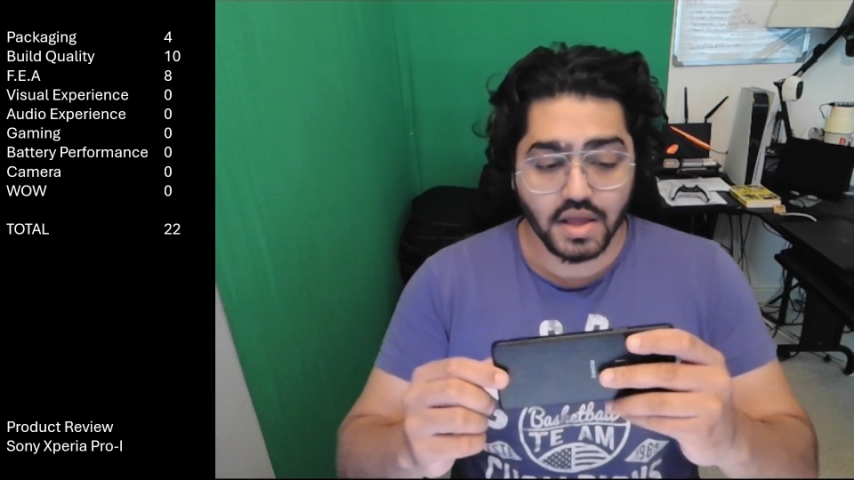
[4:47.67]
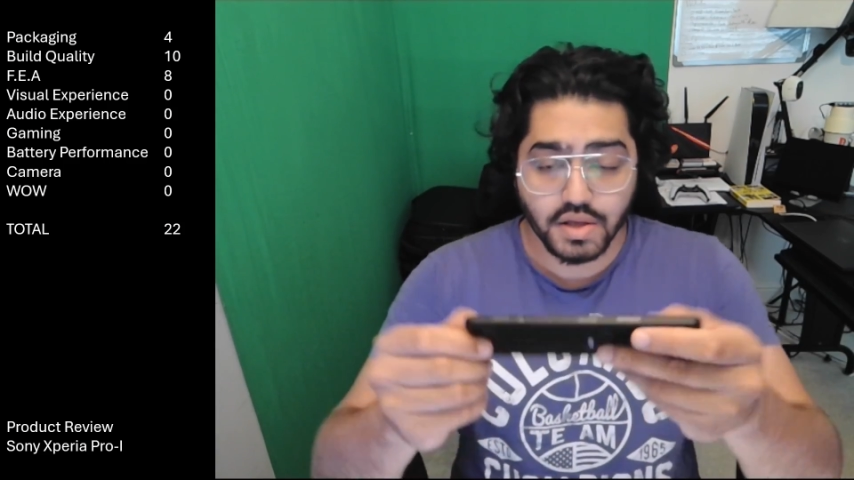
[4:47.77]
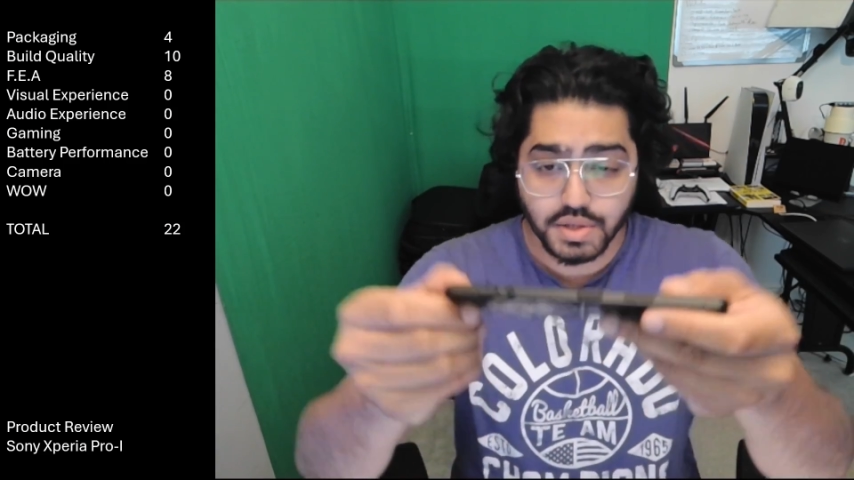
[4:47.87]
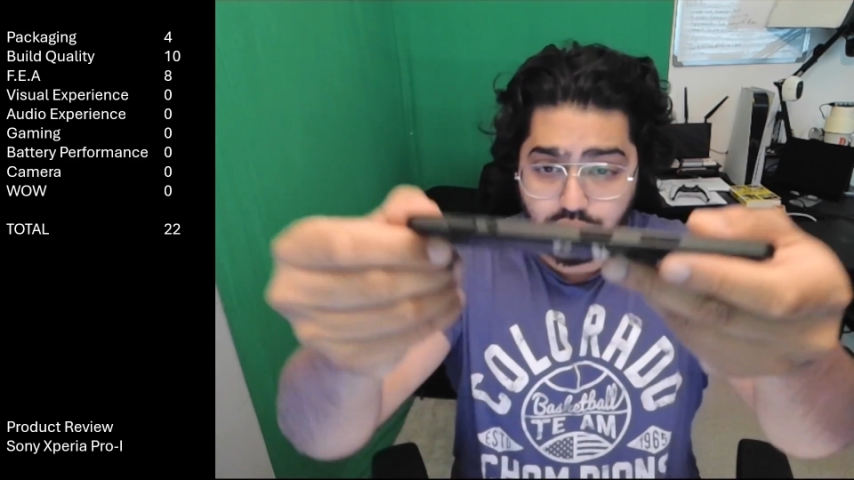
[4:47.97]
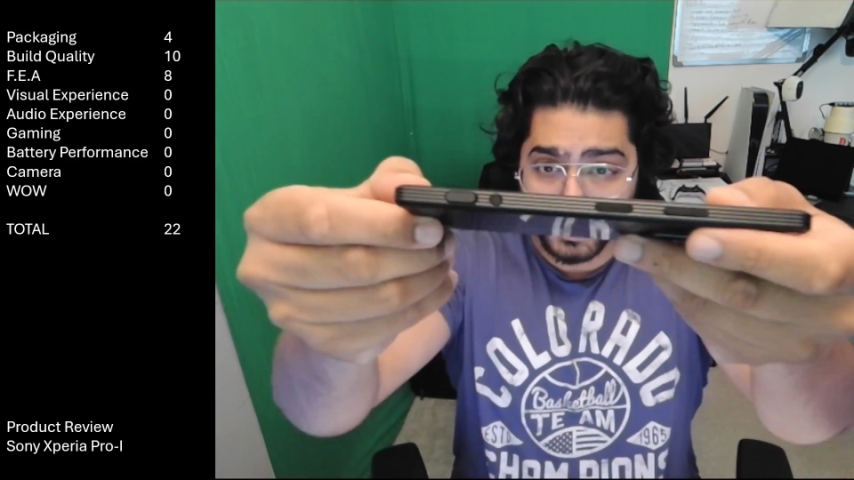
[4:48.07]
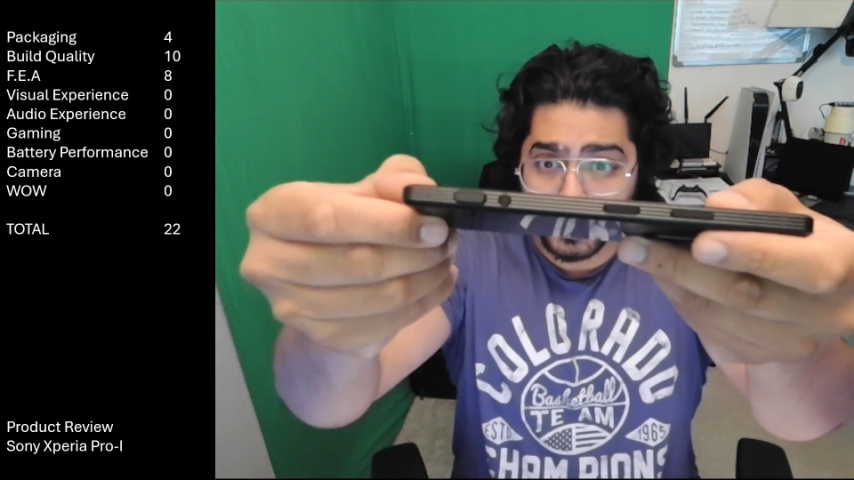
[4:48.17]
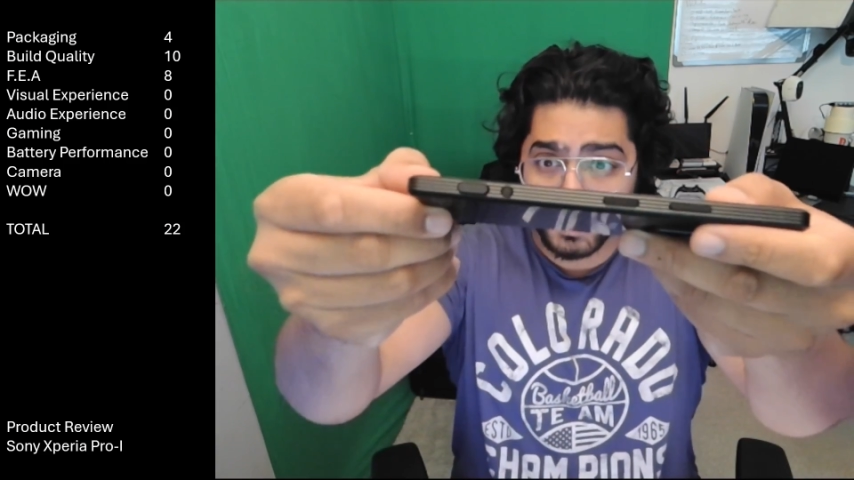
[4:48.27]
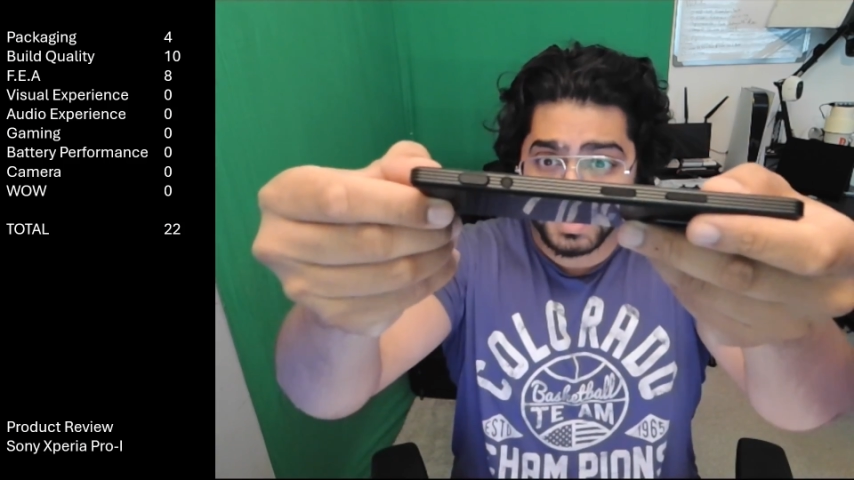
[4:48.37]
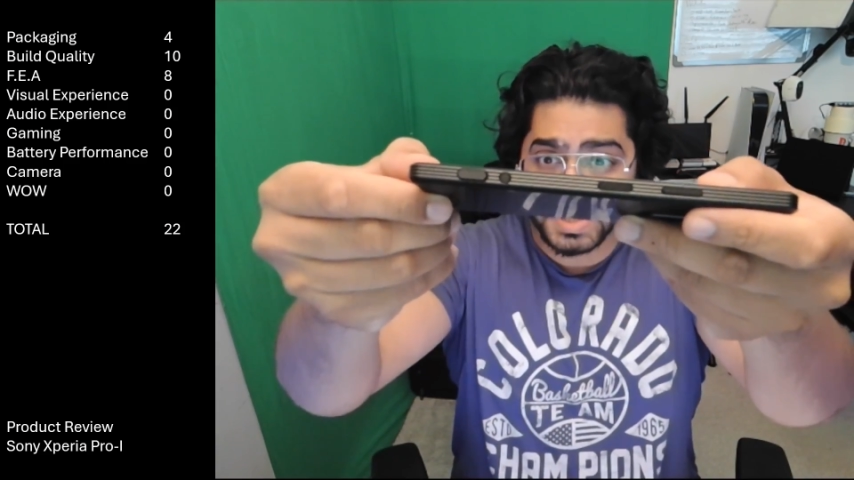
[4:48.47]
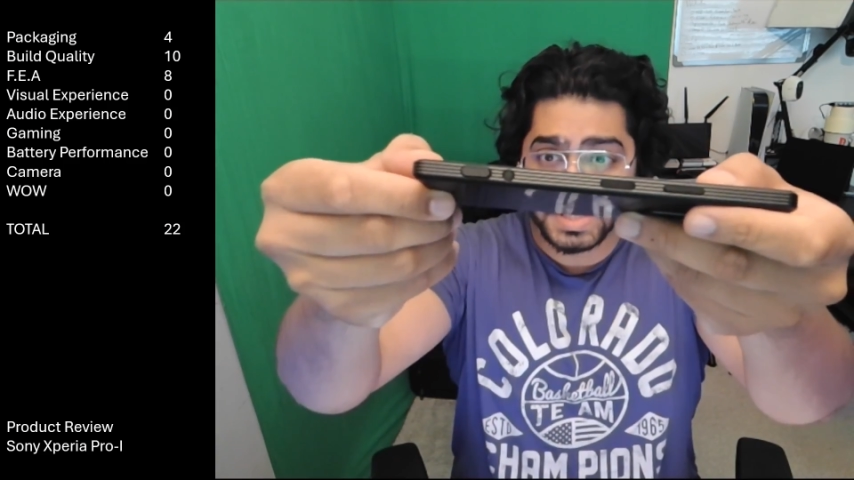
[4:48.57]
So going
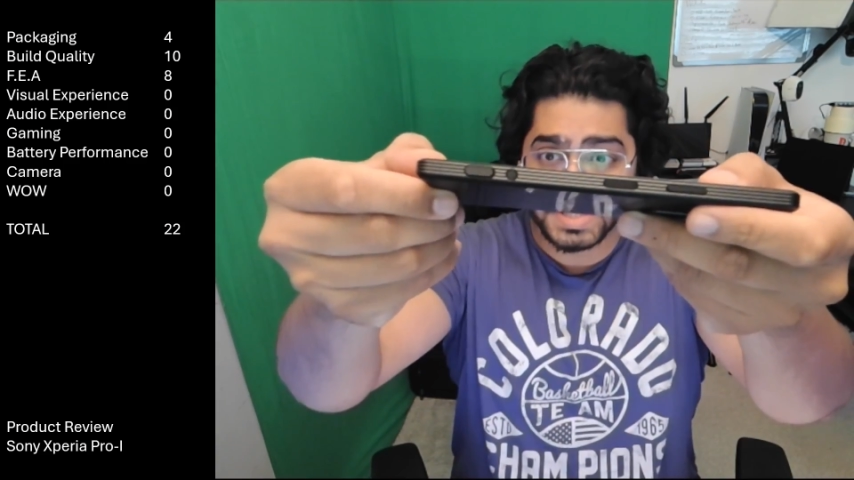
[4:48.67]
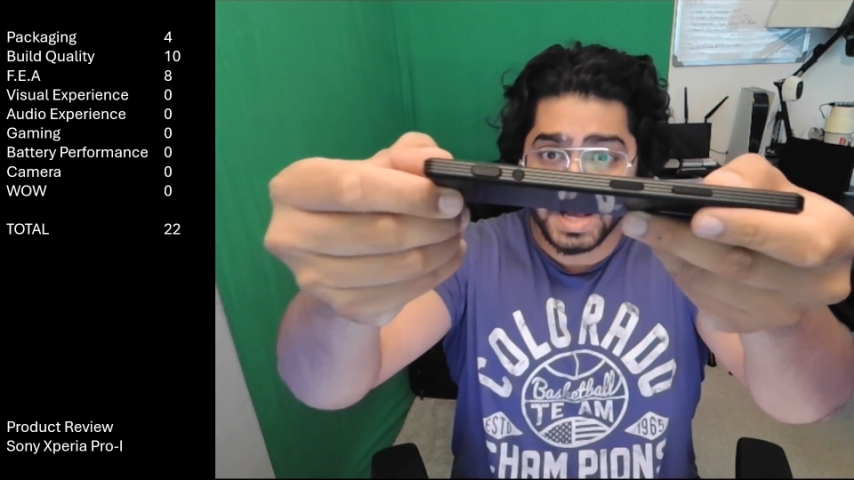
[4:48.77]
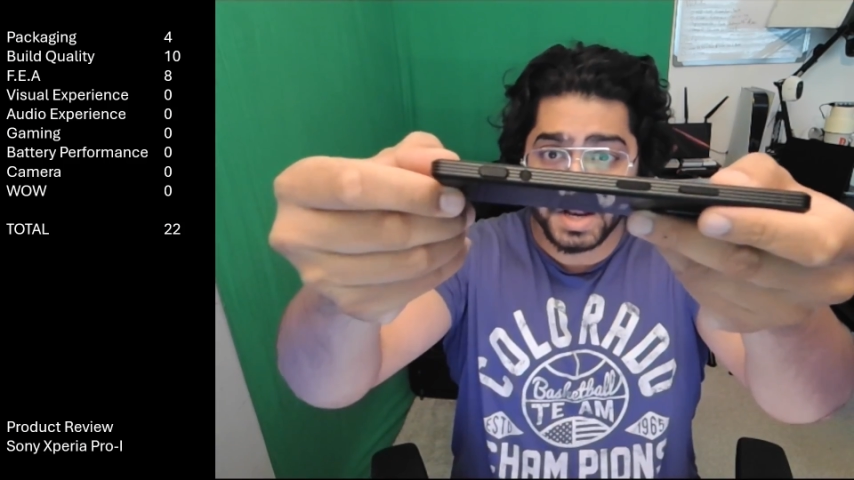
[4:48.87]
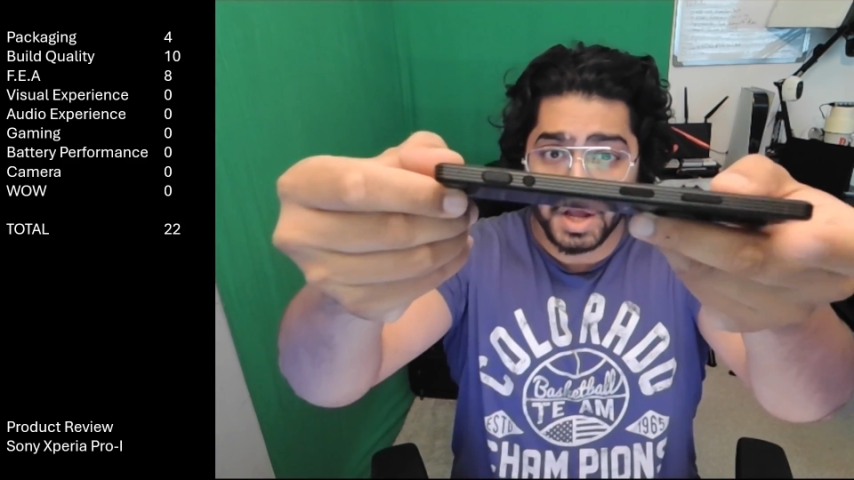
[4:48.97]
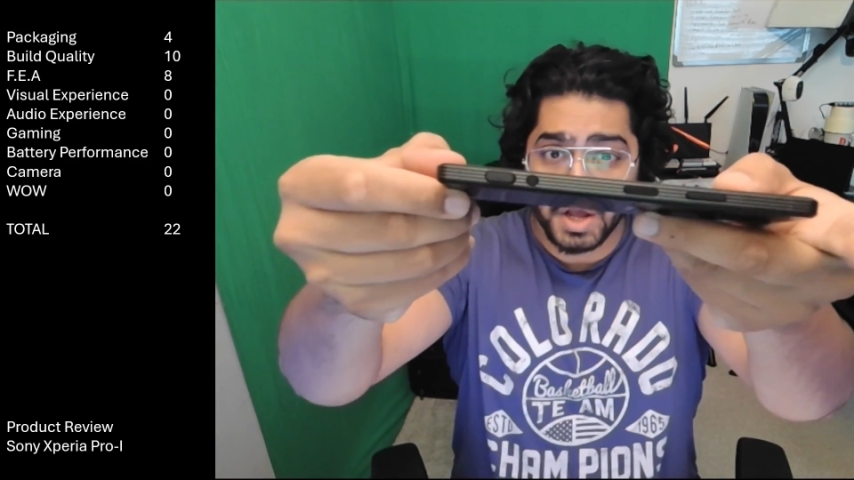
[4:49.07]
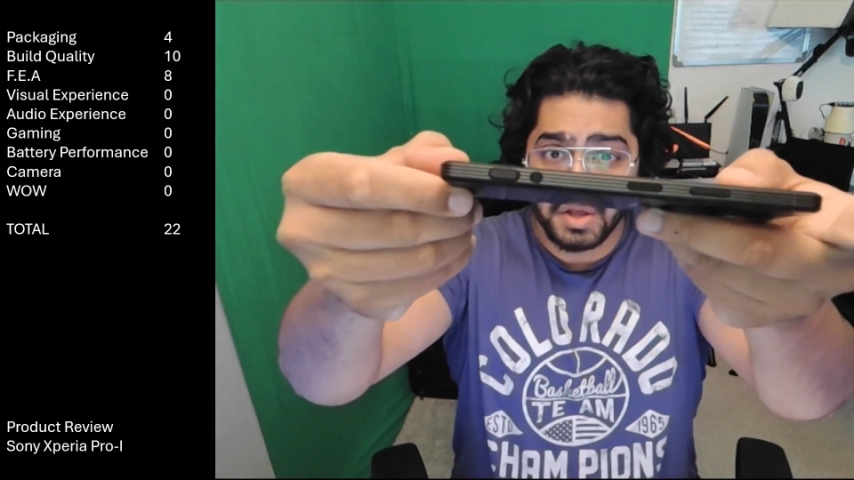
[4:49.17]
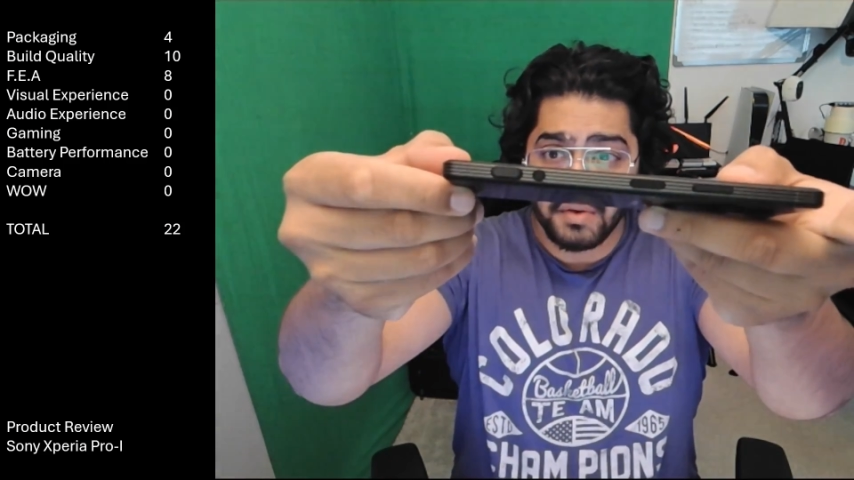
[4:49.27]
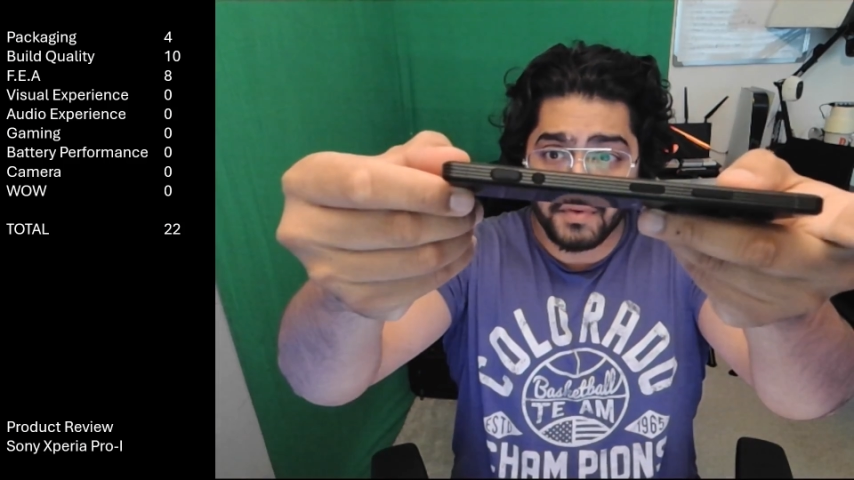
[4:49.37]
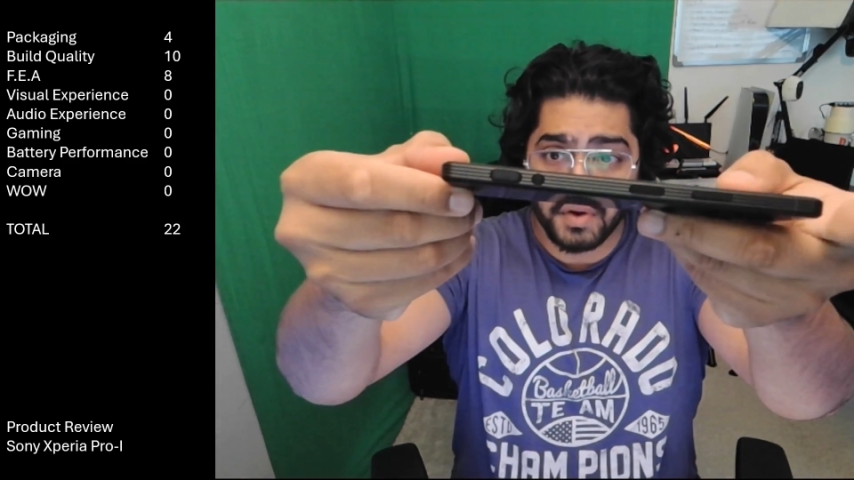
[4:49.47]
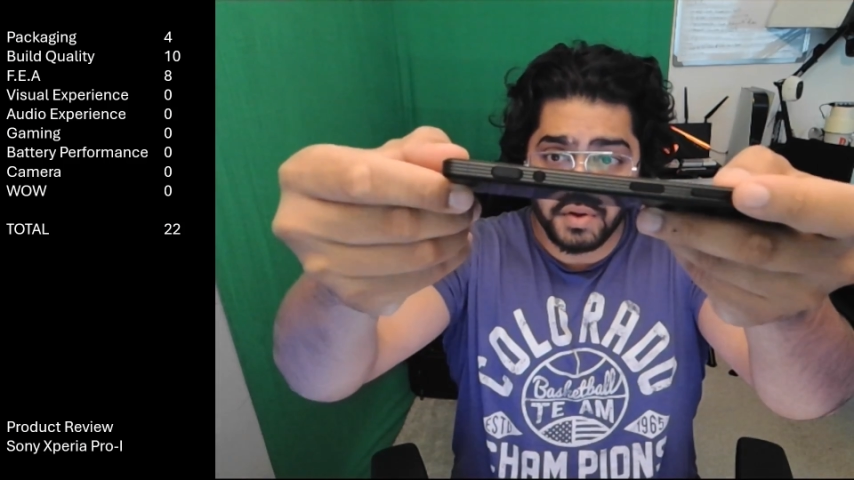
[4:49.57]
on to this side, you've
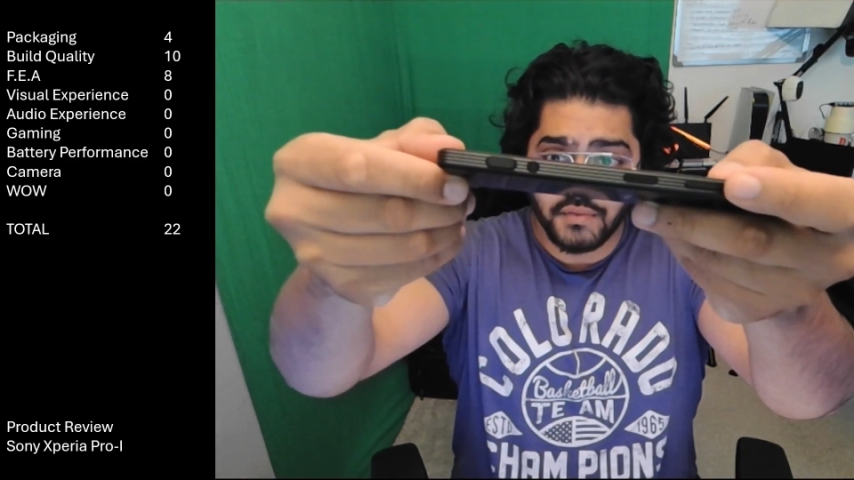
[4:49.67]
got your